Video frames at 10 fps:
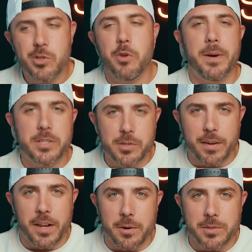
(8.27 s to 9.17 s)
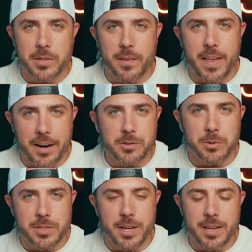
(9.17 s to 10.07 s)
too much videos on the
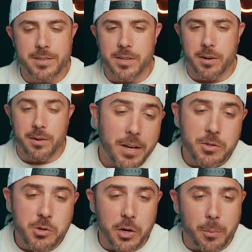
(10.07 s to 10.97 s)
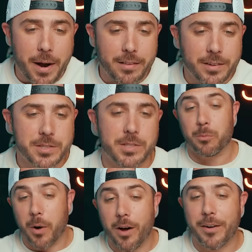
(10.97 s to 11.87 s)
actual city, so not too sure why it looks
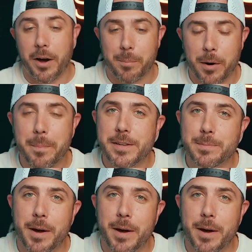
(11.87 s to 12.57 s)
wrong on purpose,